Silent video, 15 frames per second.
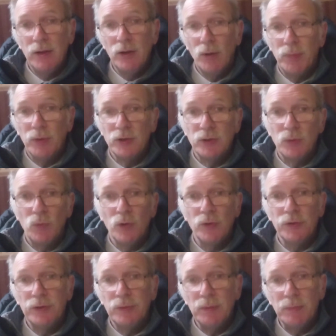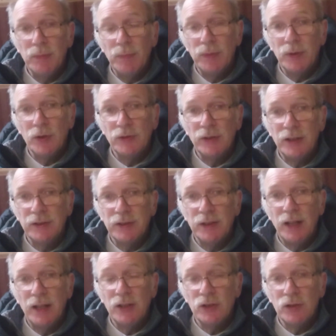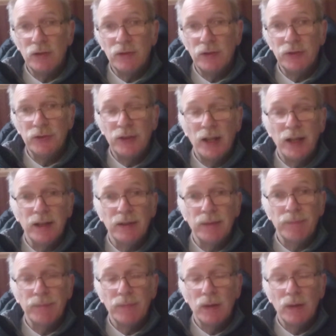not because it wants to, but because that's the nature of the state.